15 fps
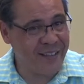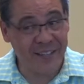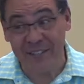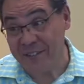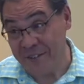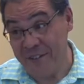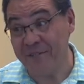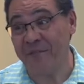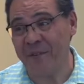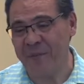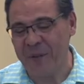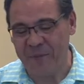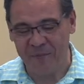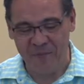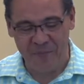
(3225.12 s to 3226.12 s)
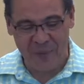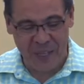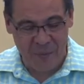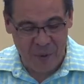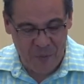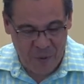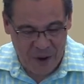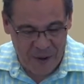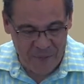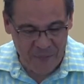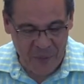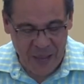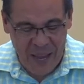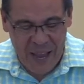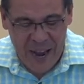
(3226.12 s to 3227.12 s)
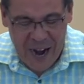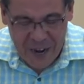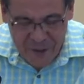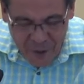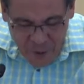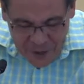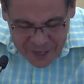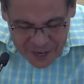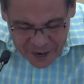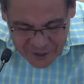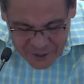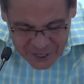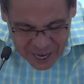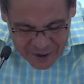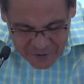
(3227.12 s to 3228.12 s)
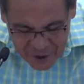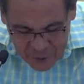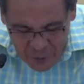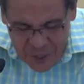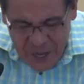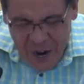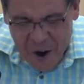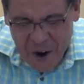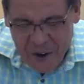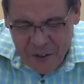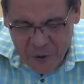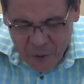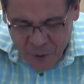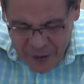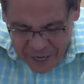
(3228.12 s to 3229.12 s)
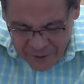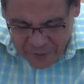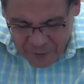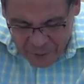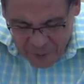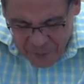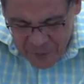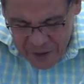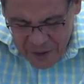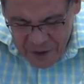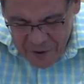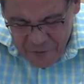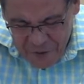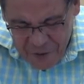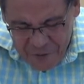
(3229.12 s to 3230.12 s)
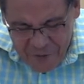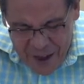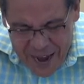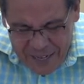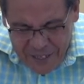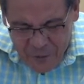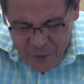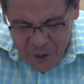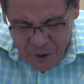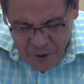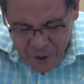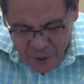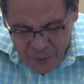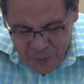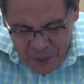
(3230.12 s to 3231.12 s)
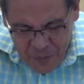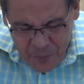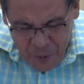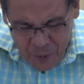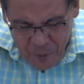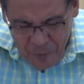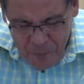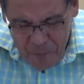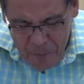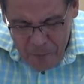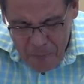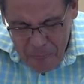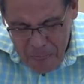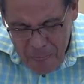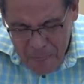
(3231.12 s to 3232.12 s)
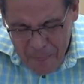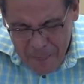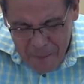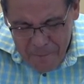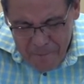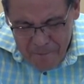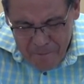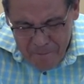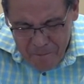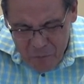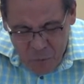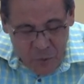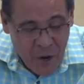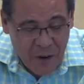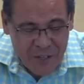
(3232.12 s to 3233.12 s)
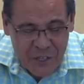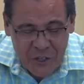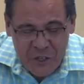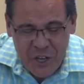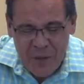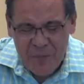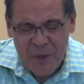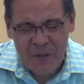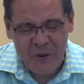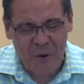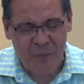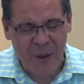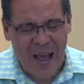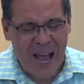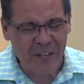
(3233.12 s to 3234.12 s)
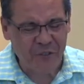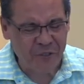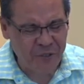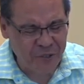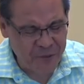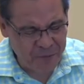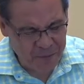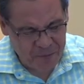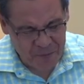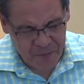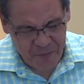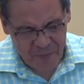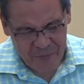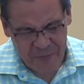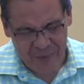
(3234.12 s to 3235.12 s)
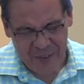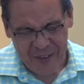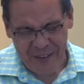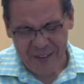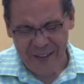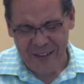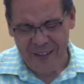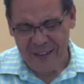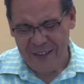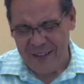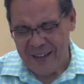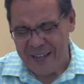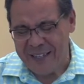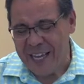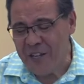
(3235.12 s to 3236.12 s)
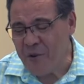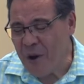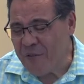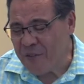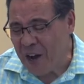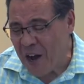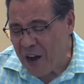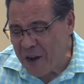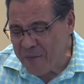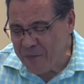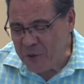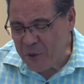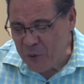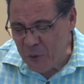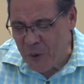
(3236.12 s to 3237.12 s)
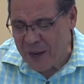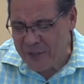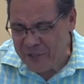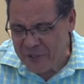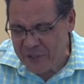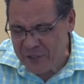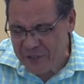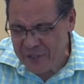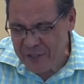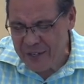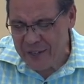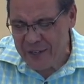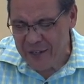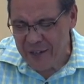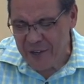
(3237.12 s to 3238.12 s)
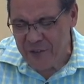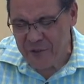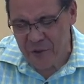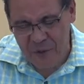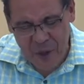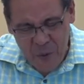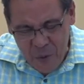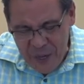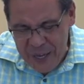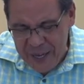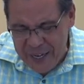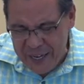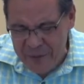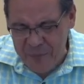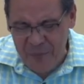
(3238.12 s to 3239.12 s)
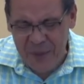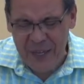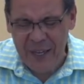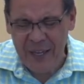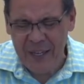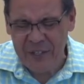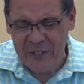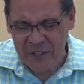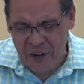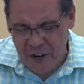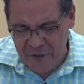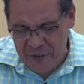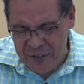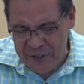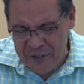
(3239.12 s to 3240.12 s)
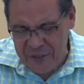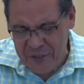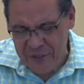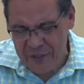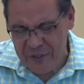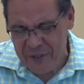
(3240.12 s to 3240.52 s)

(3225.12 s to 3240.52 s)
Let's learn from it. Let me pray. Our Lord and our Savior, we are grateful for the fact that we are your people. We are the sheep in your pastures. And that you have come to us so that we can be servants